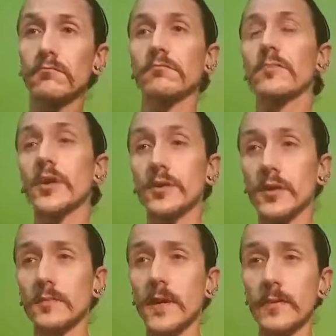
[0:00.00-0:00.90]
actually that's
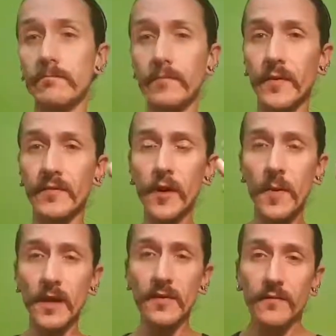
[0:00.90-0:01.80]
made a fair amount of
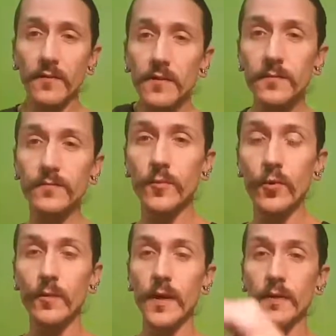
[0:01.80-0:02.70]
difference
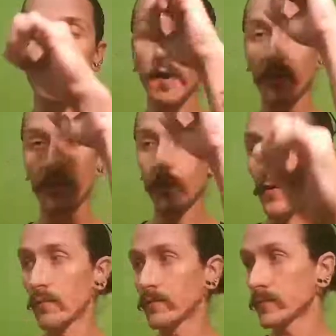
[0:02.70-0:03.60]
already after
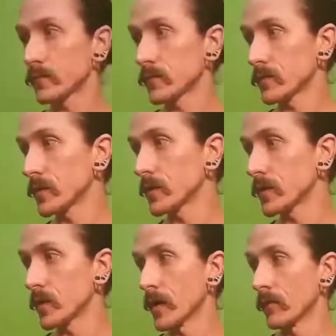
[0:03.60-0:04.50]
just
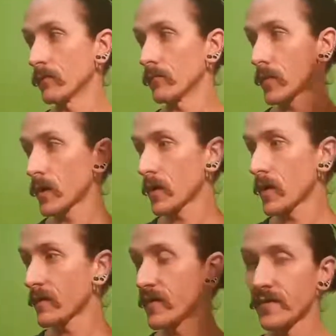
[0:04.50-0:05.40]
doing
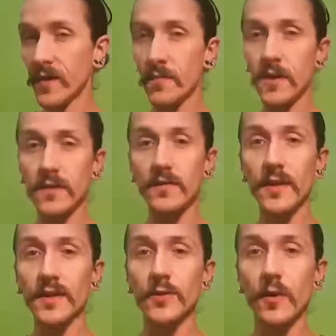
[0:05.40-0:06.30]
15 minutes of
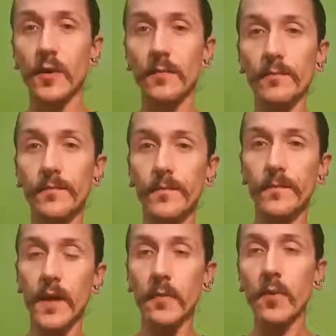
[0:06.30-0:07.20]
electron
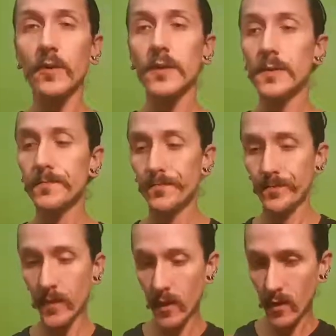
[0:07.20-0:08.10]
and moxa.
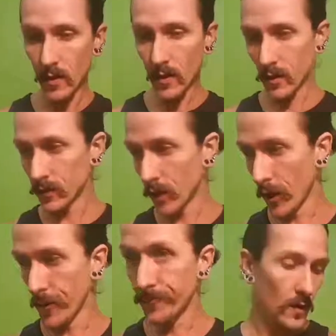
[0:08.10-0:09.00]
So
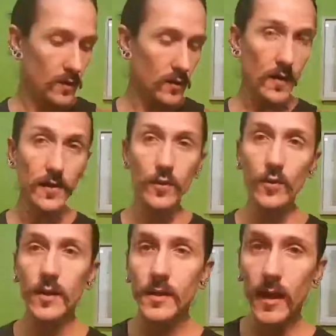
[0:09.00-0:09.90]
that's already
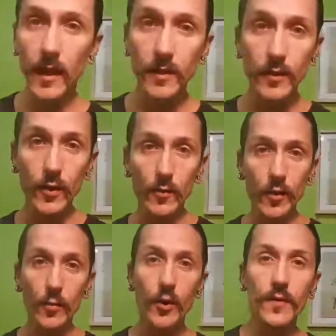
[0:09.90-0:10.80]
started to
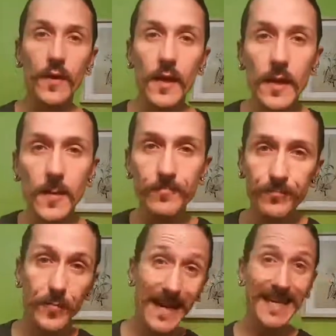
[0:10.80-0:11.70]
promote the
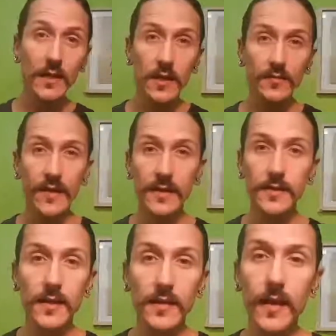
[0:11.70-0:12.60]
pain-killing effects
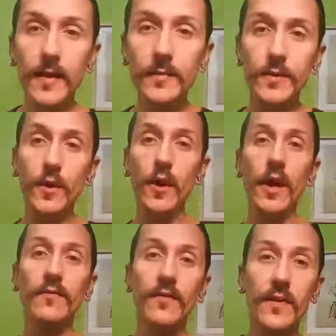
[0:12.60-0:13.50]
in there. So
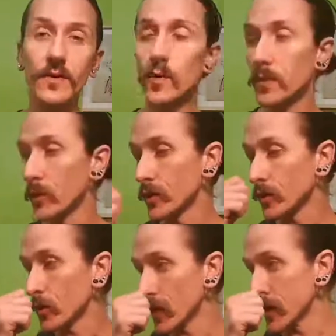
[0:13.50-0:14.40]
after this, what I'm going to do
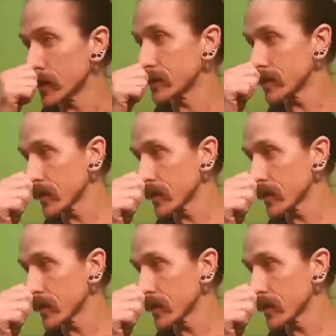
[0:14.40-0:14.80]
is